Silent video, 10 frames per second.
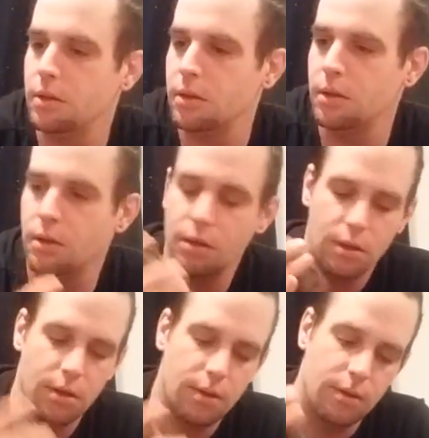
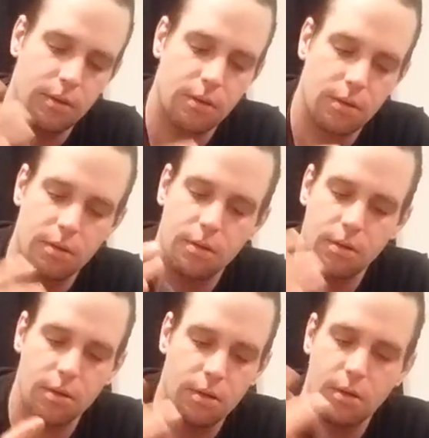
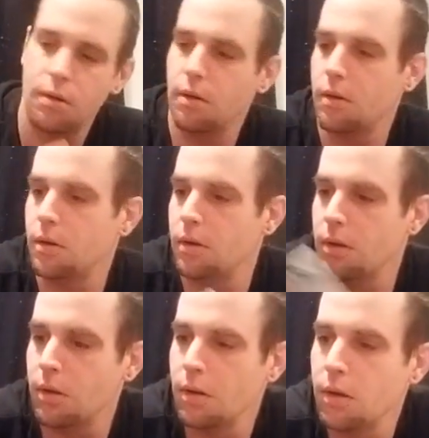
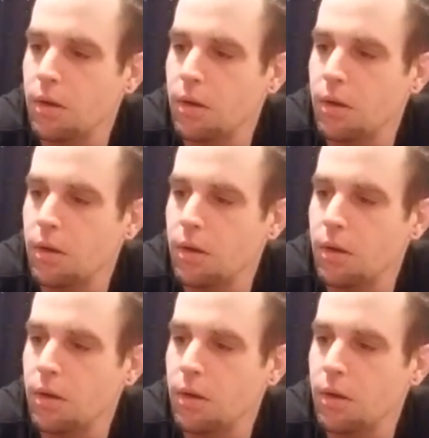(no one is talking)